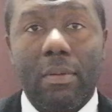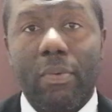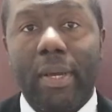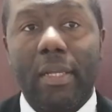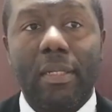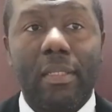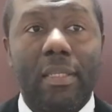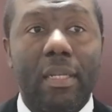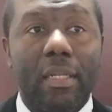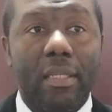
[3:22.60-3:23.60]
when
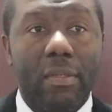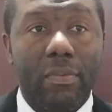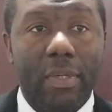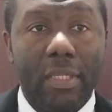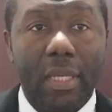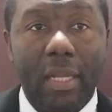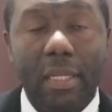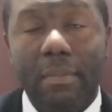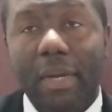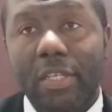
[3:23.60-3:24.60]
dealing with an
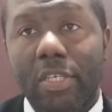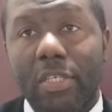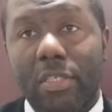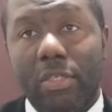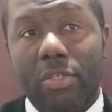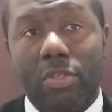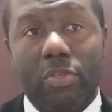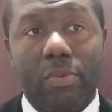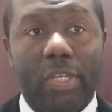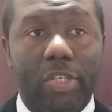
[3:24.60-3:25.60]
emergency
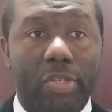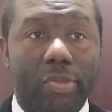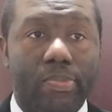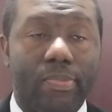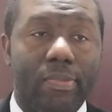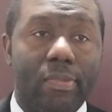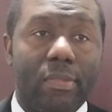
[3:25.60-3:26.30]
situation.